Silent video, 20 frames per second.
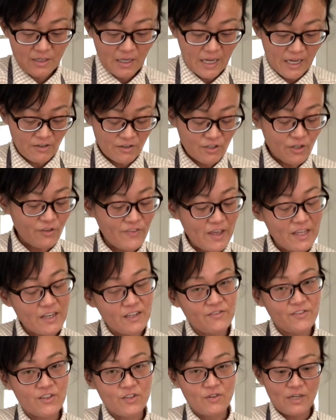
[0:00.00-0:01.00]
I don't know if any
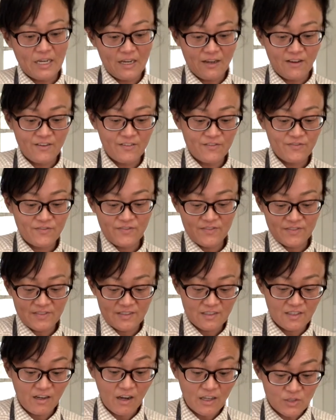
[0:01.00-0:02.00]
of you have
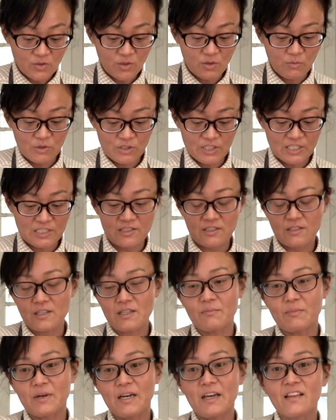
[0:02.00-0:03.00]
gone to a
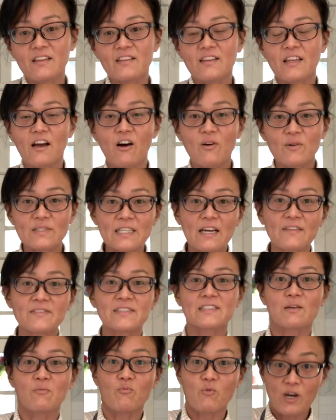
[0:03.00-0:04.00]
mochitsuki, but they always have
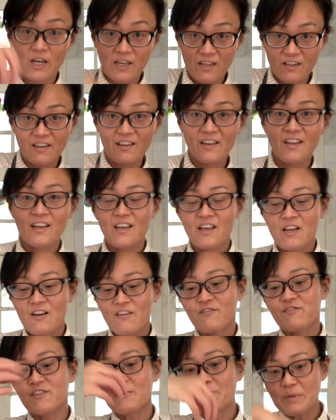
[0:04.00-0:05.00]
someone
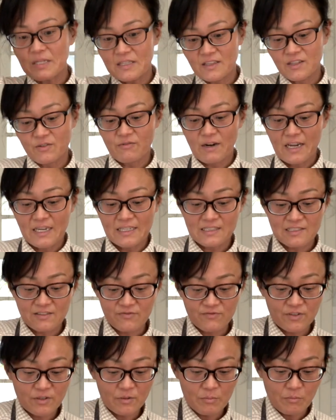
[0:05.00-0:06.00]
flipping the rice
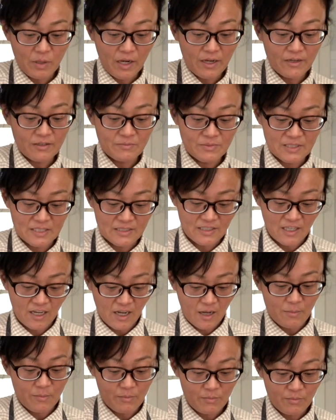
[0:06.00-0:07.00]
from bottom to
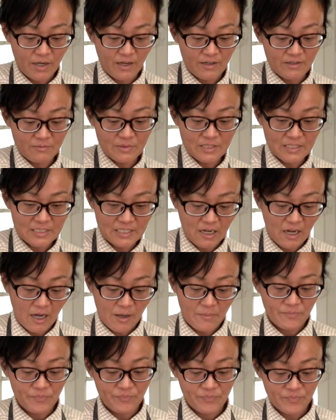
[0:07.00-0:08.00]
top, bottom to
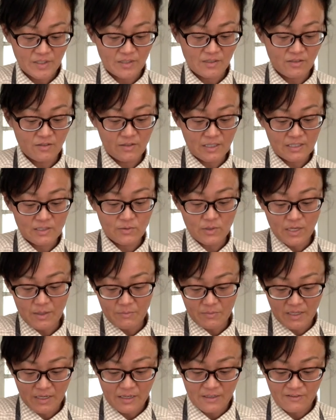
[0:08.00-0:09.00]
top. So that's what
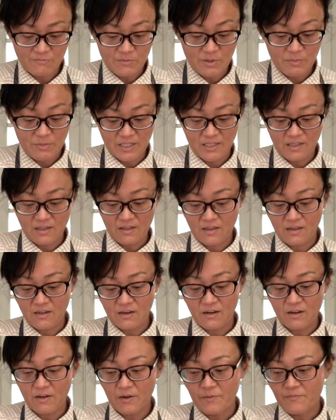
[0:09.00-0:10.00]
I'm kind of mimicking
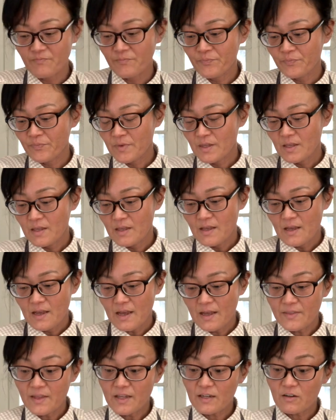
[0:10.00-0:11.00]
here.
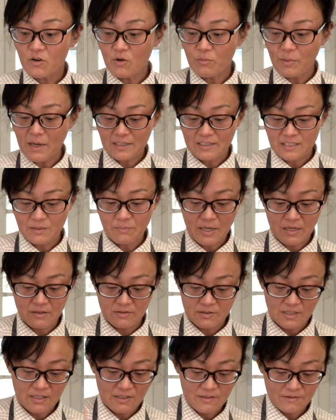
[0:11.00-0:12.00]
And then go back to
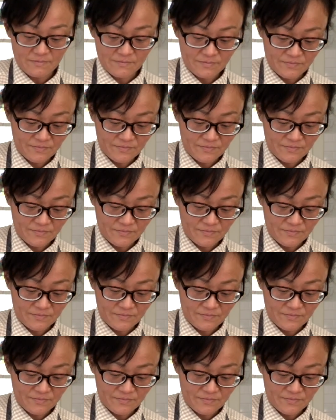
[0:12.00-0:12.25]
pounding.